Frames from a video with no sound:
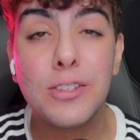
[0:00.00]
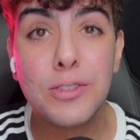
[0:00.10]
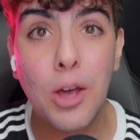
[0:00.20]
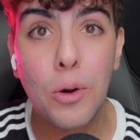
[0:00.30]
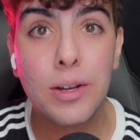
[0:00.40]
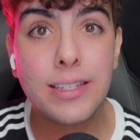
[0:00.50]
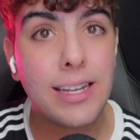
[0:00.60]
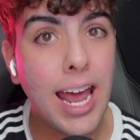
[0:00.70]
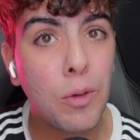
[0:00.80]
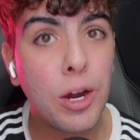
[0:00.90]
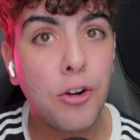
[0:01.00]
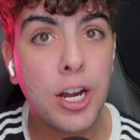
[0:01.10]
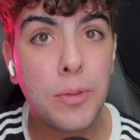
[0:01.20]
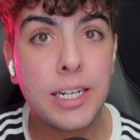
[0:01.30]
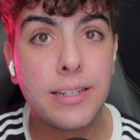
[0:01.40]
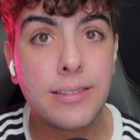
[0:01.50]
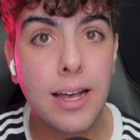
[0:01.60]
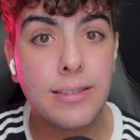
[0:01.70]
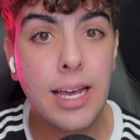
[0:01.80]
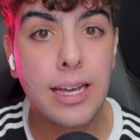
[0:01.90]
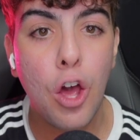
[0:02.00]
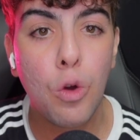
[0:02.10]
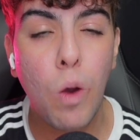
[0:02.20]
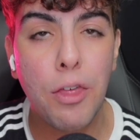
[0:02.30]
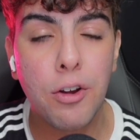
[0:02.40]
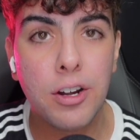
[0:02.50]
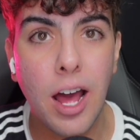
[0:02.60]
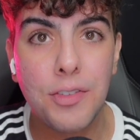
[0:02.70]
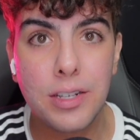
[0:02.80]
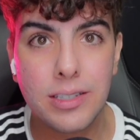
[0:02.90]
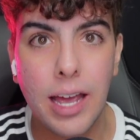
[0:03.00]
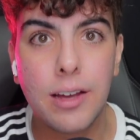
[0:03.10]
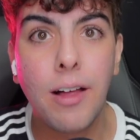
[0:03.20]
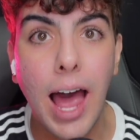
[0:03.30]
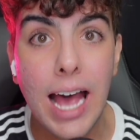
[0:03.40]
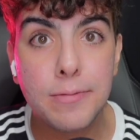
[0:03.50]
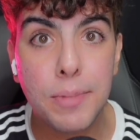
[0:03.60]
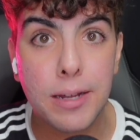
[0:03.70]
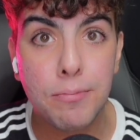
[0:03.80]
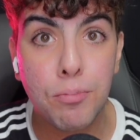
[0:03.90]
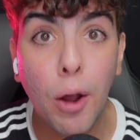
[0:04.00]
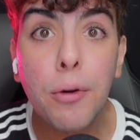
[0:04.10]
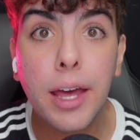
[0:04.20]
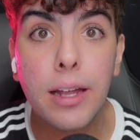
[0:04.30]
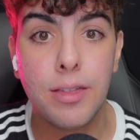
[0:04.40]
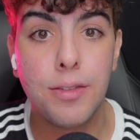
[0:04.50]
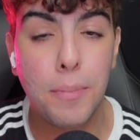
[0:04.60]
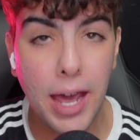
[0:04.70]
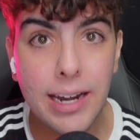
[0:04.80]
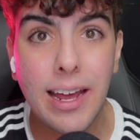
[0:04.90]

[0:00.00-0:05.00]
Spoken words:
So today we are going to be discussing whether or not the cycle has been broken, the payday